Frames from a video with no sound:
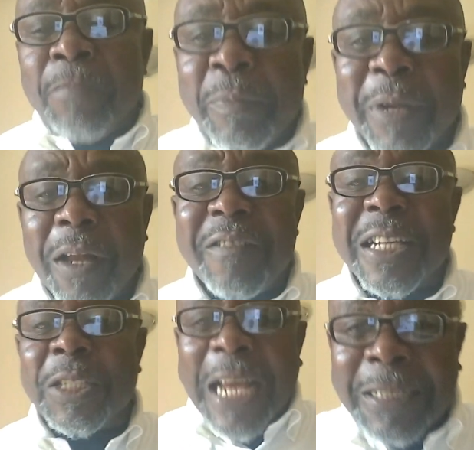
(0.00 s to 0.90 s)
Beloved,
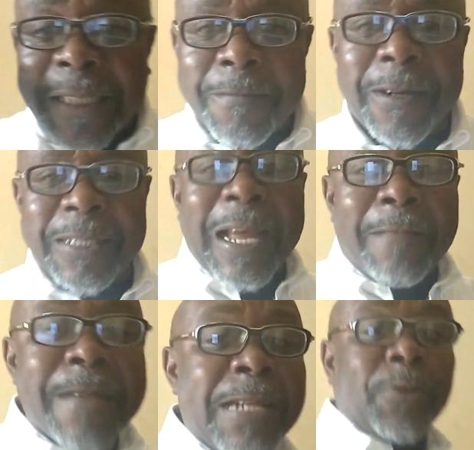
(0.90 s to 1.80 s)
testimonies are
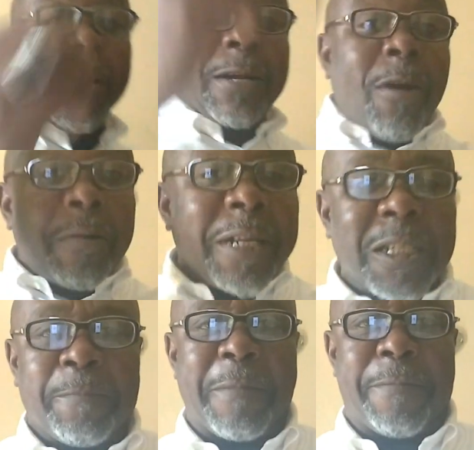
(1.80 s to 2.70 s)
meant to
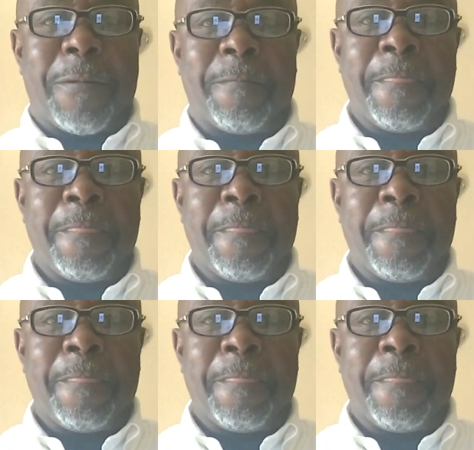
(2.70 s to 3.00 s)
encourage people.